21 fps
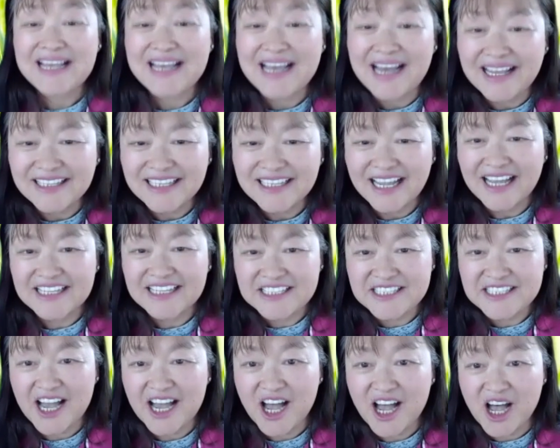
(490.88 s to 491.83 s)
got a
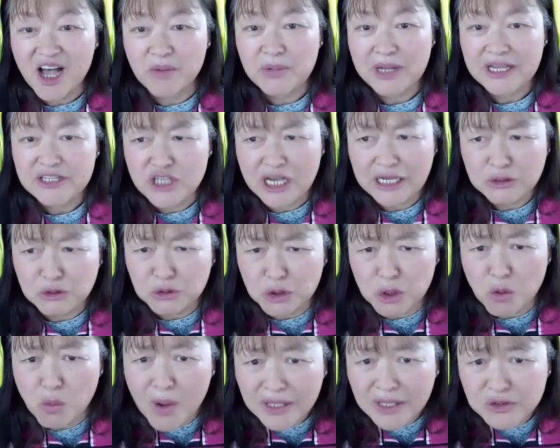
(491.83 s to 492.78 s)
job. I said, I don't
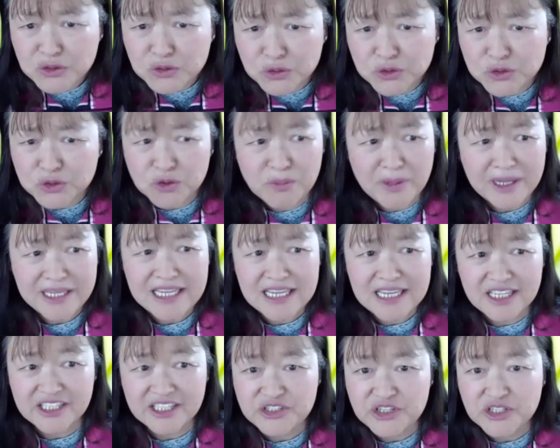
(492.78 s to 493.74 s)
know what to do. My
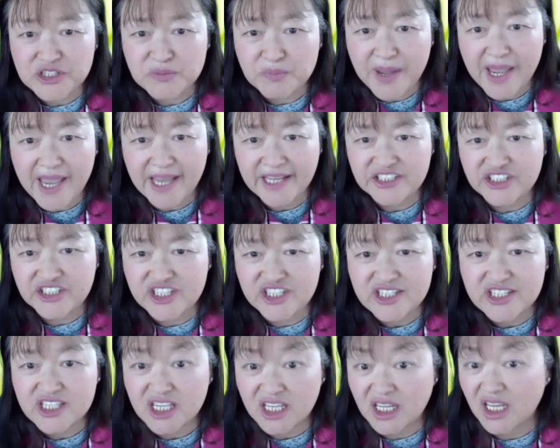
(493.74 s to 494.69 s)
English is bad. She
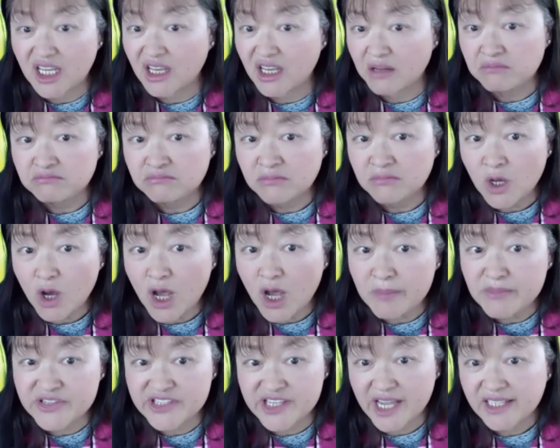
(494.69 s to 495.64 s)
said, I'm
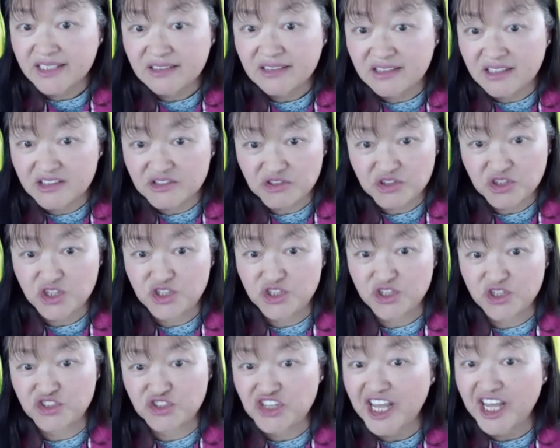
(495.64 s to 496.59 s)
a scientist. You
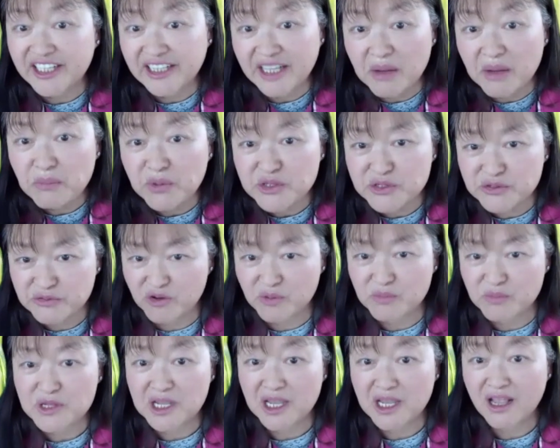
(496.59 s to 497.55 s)
just check numbers for
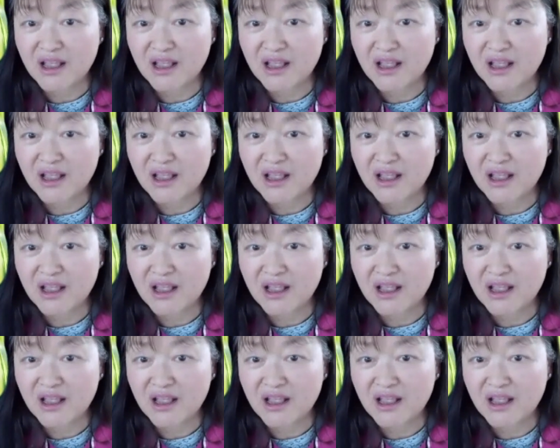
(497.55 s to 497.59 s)
me.